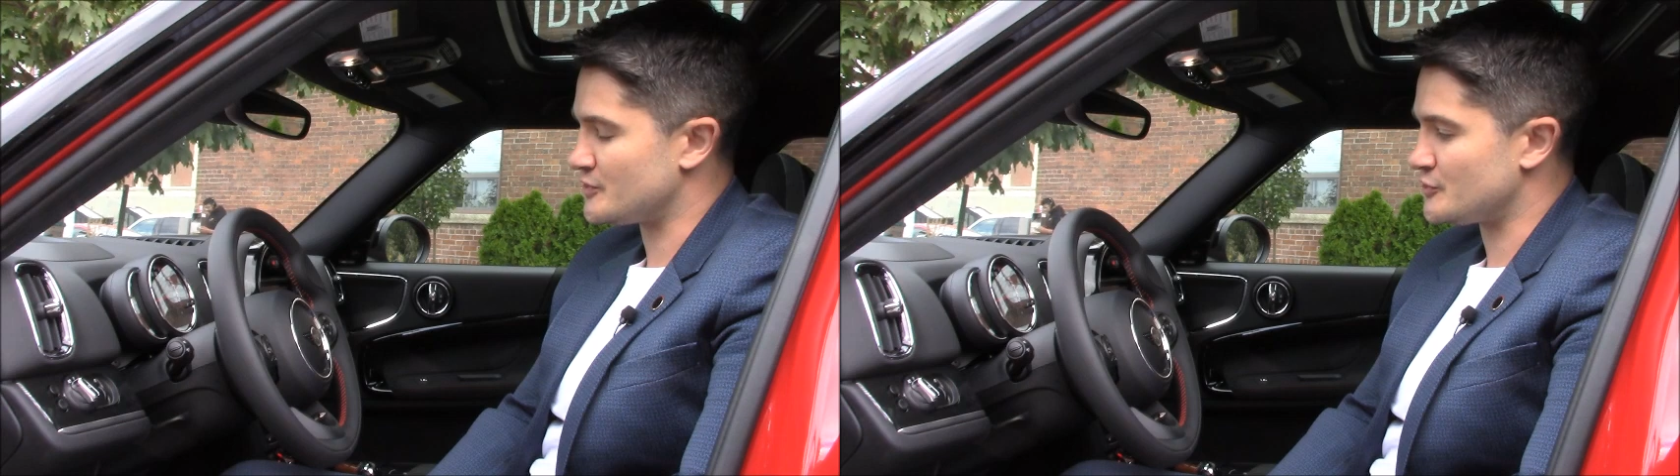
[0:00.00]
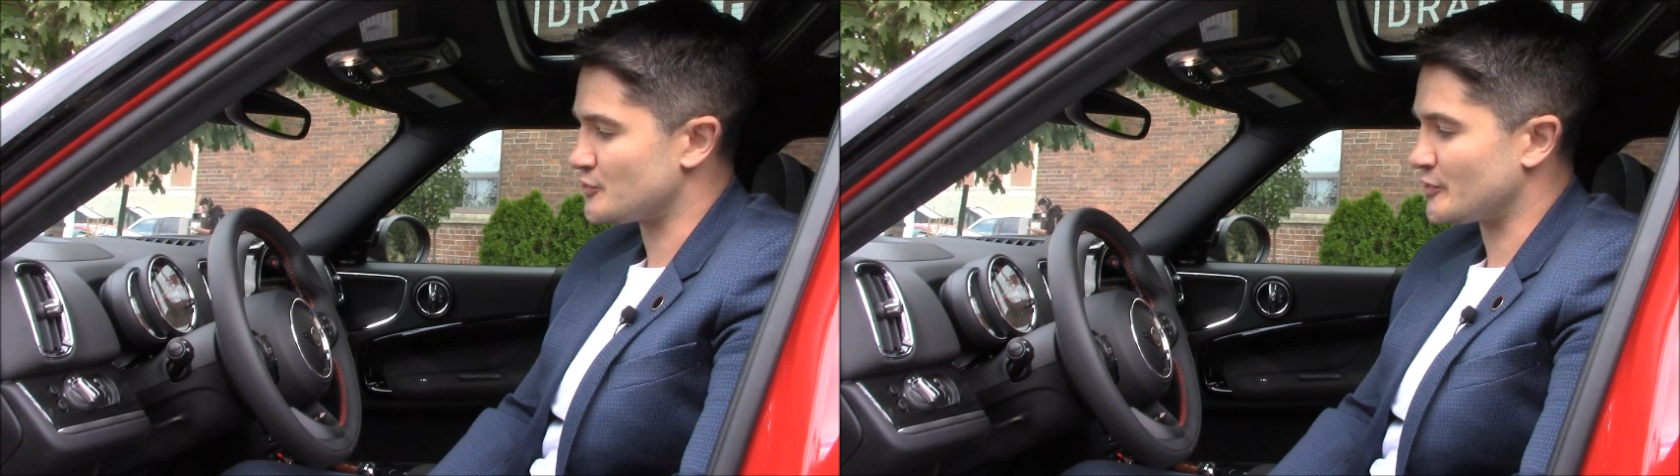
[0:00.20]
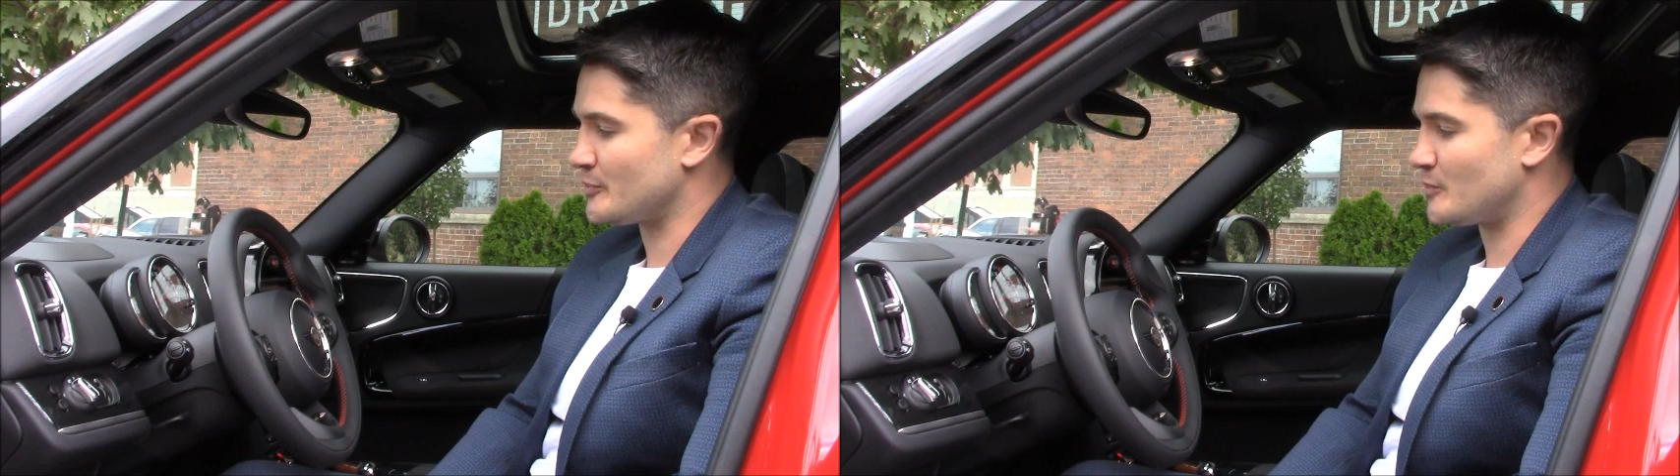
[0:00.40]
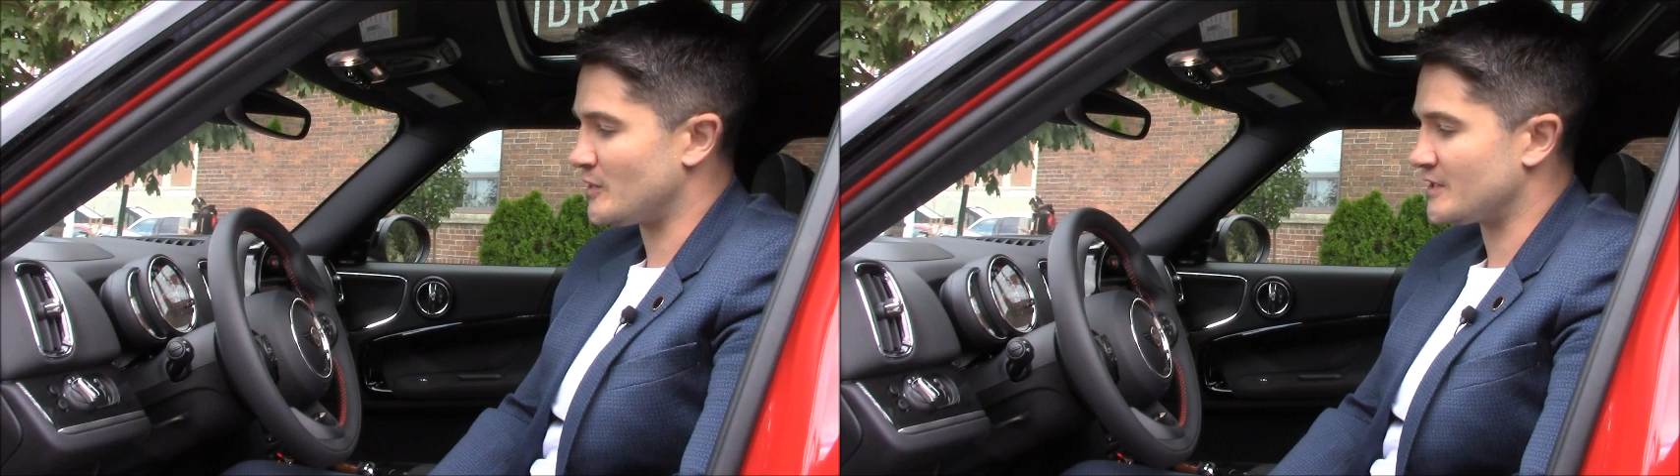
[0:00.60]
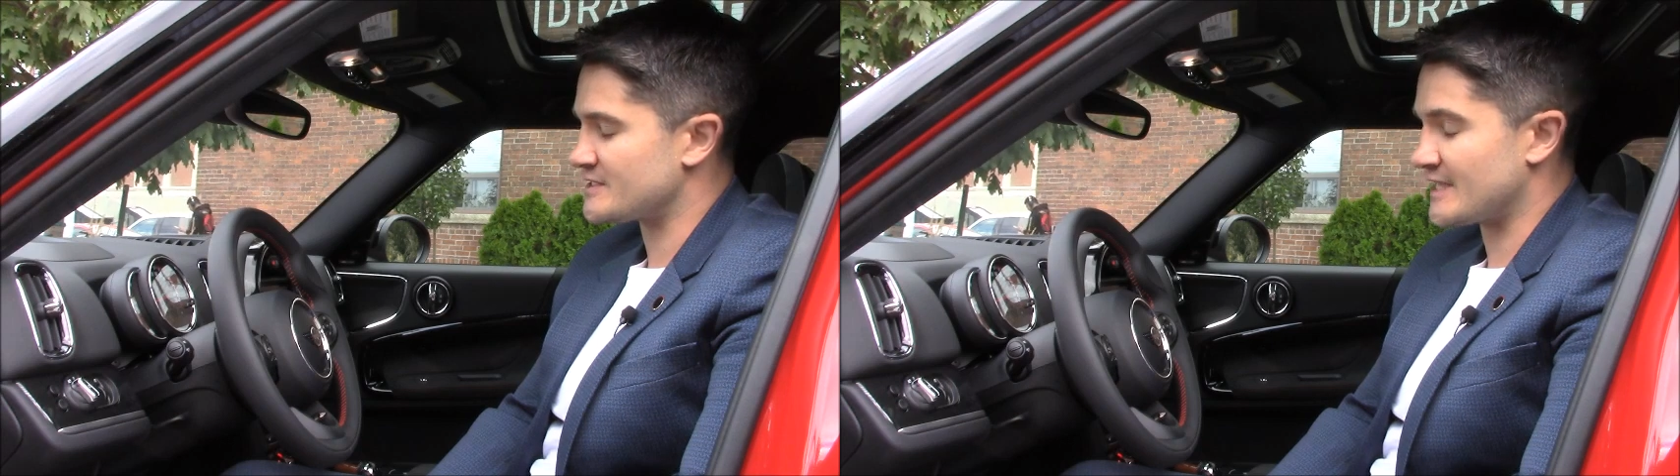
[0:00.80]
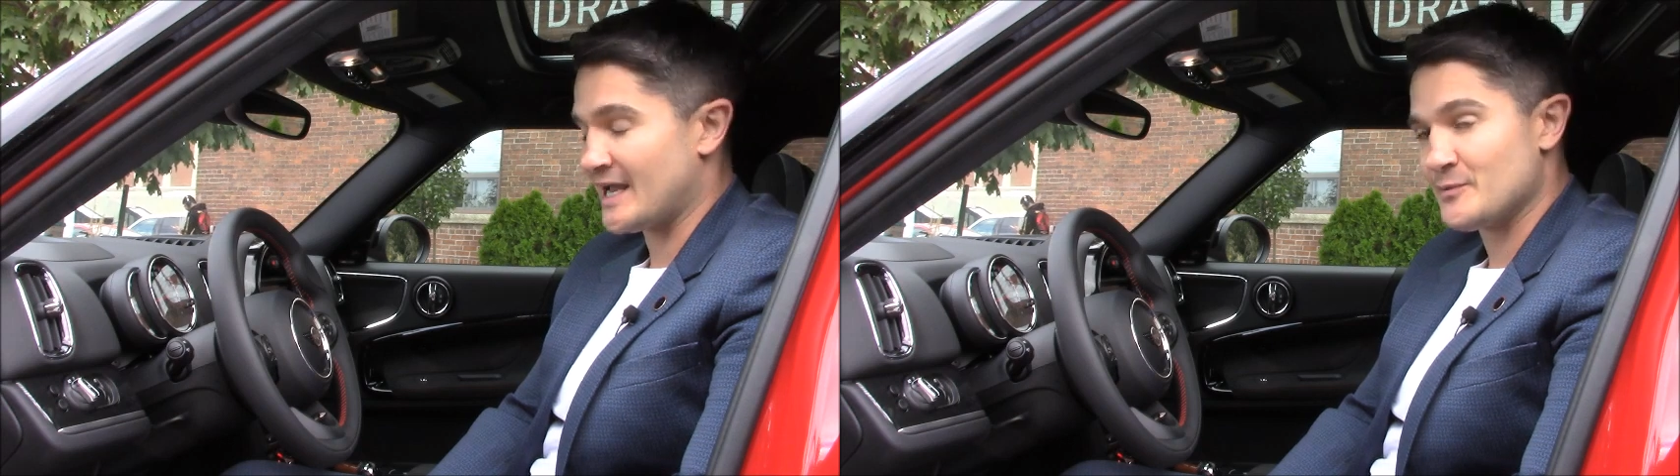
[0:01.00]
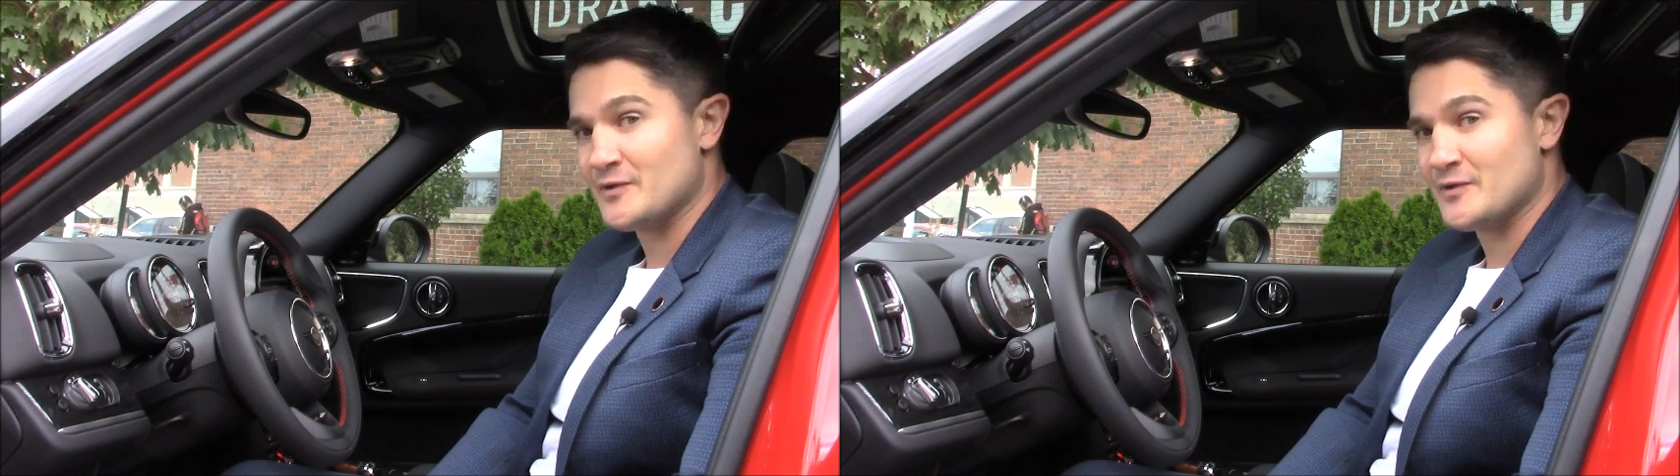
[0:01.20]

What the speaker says: the new John Cooper Works, again